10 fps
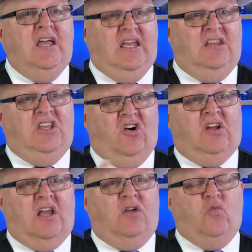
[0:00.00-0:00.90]
in the
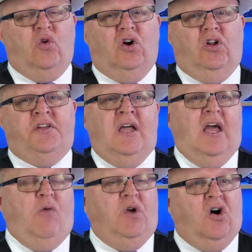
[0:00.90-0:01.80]
online world.
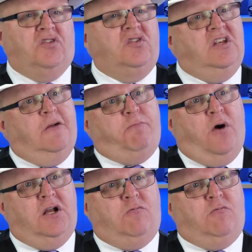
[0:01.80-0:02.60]
And we also did a product